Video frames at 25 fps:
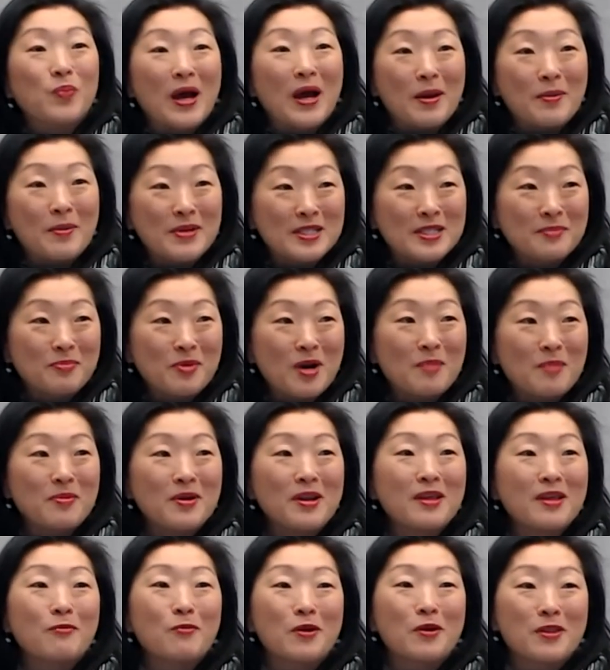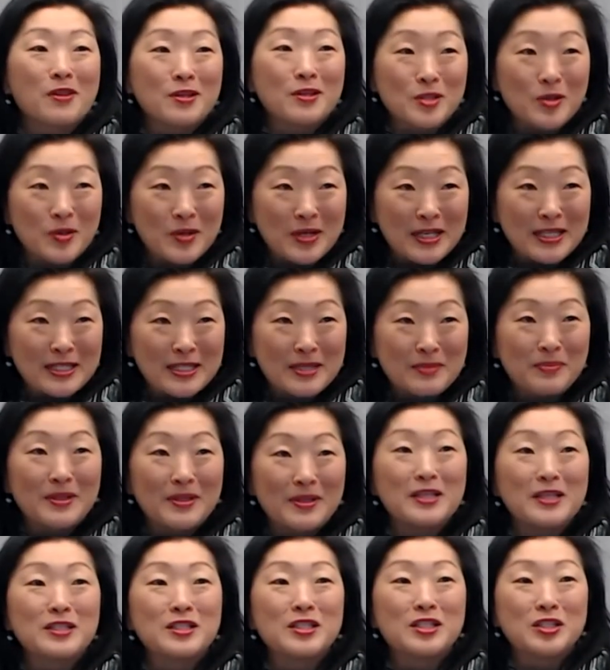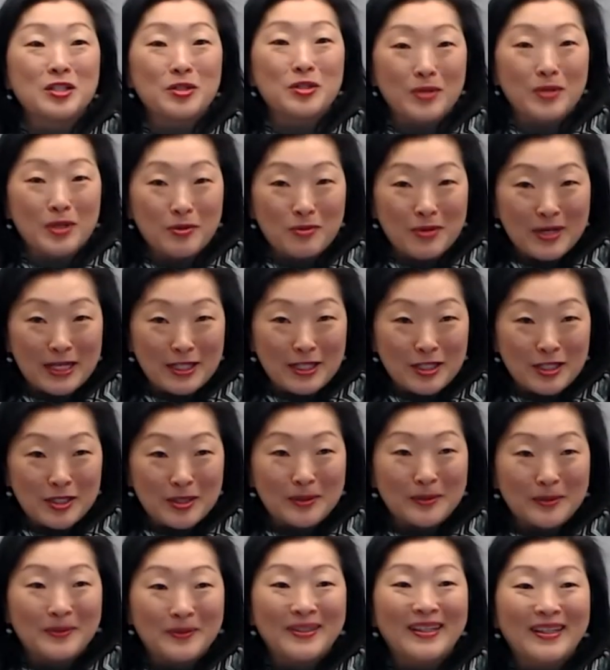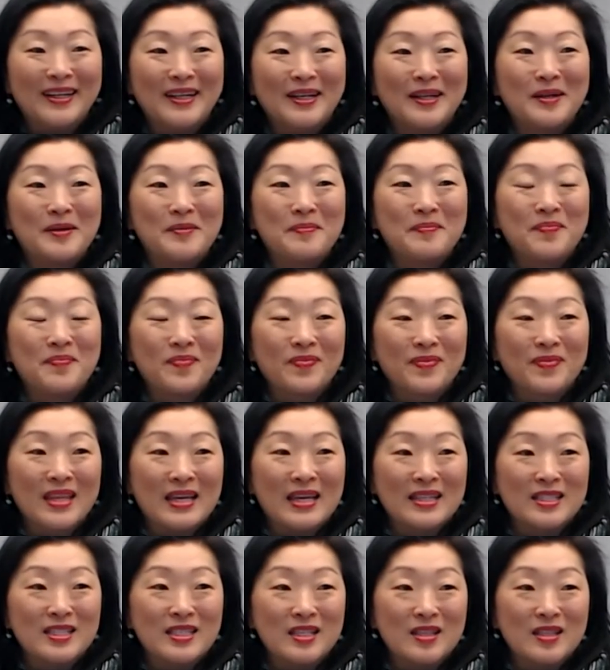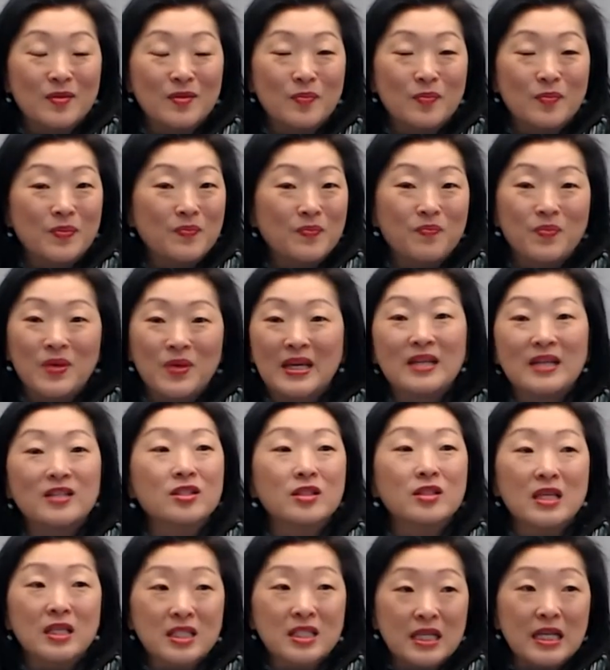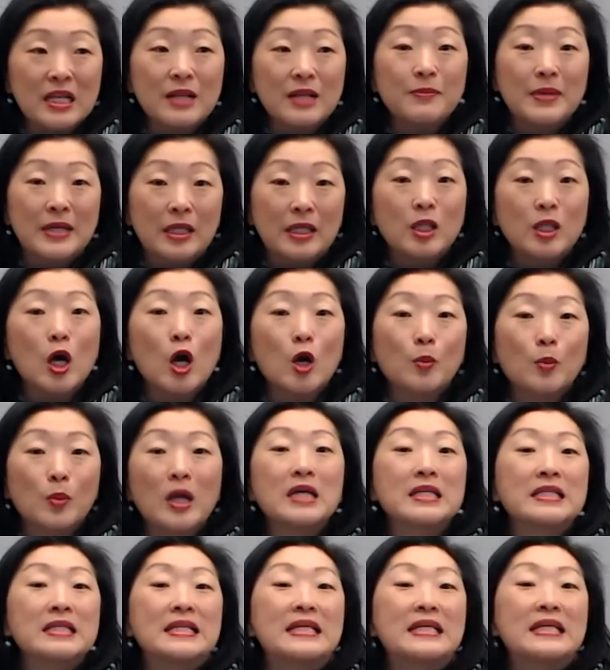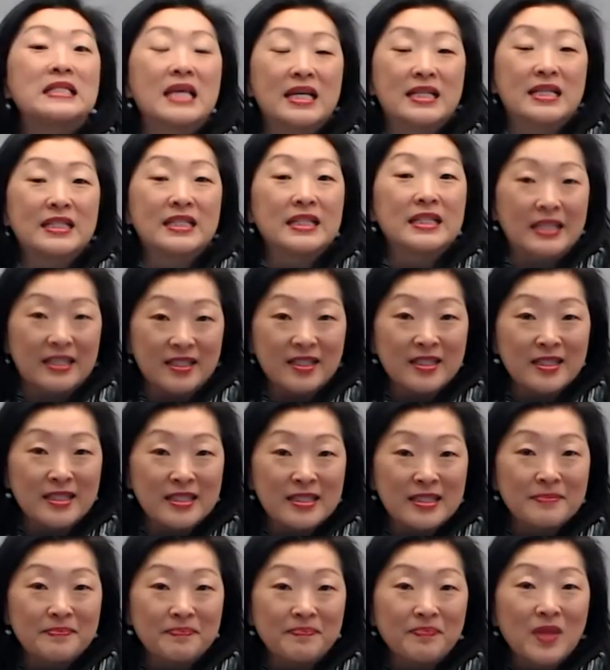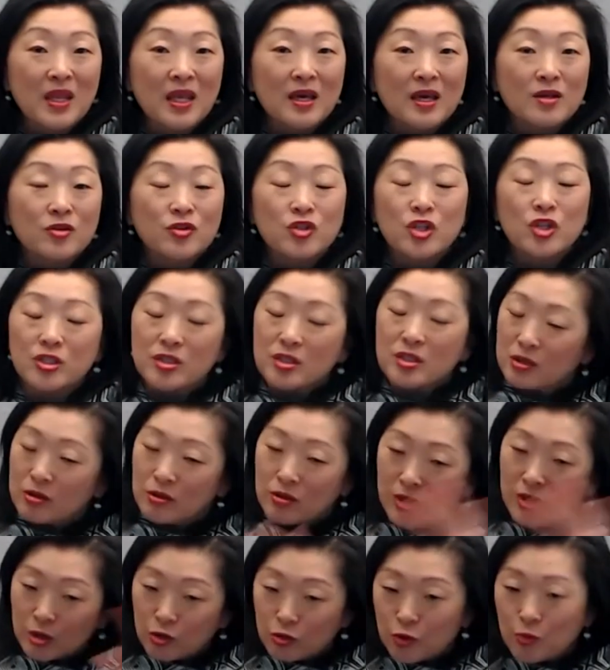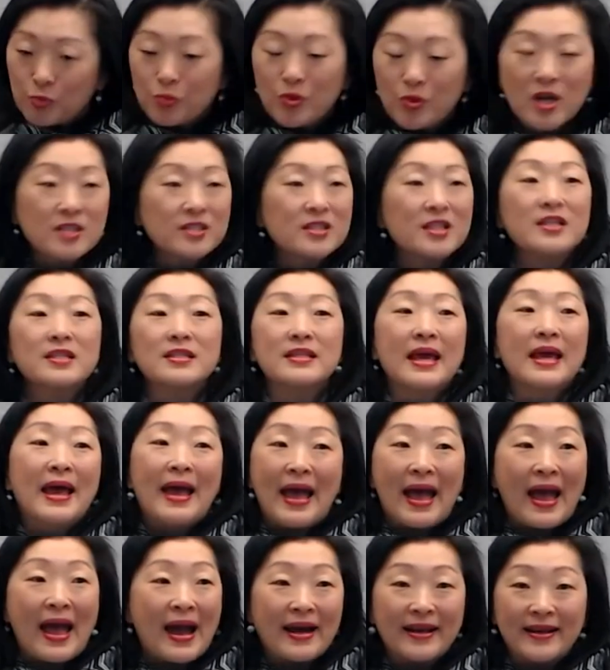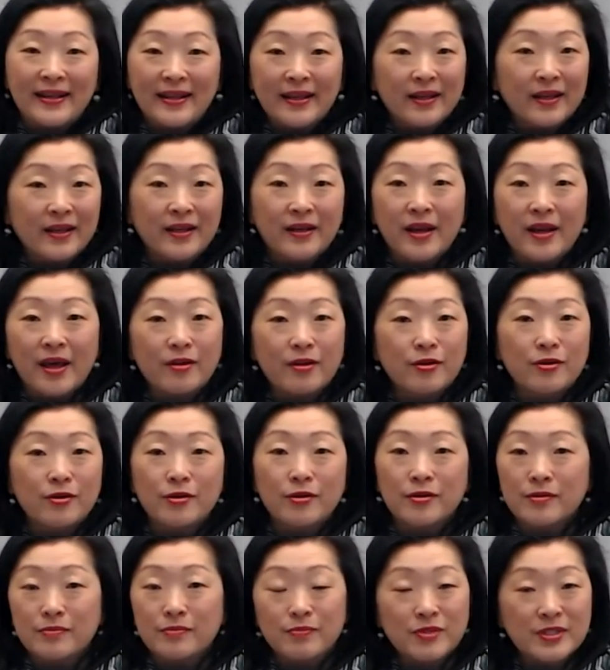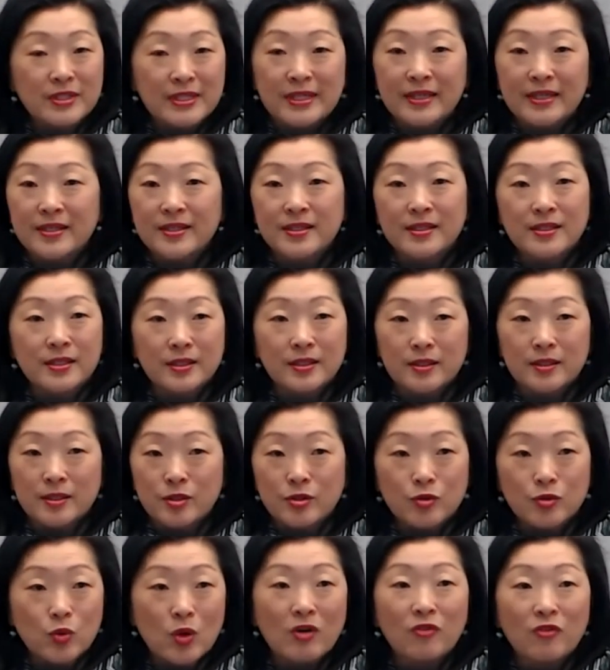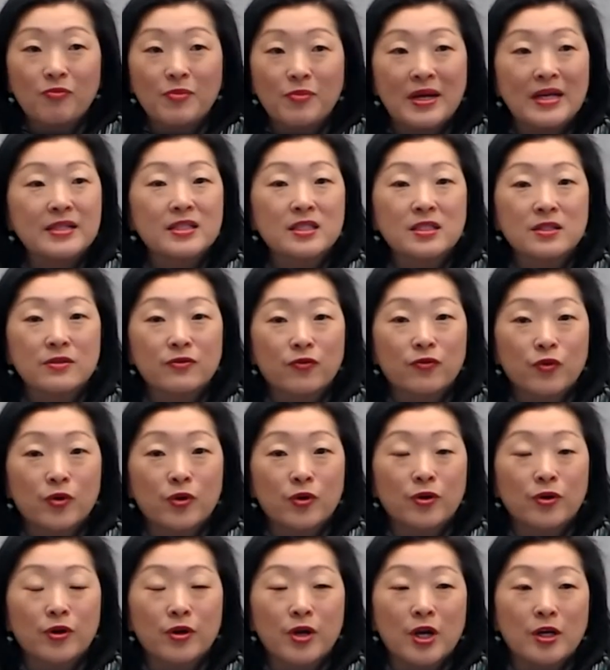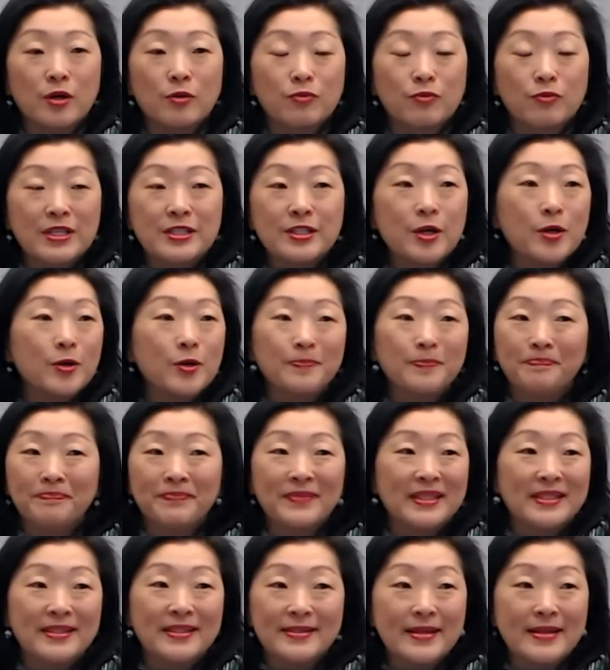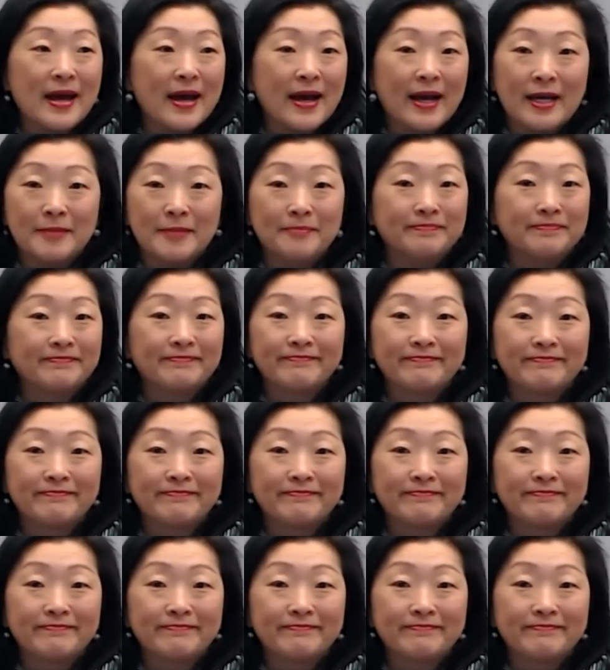buy a piece of property where the zoning is in place to do what you want to do. Um, that's because it's going to be a long process as it is. Right. Just yeah. the group process. Adding another six to twelve months for a rezone is not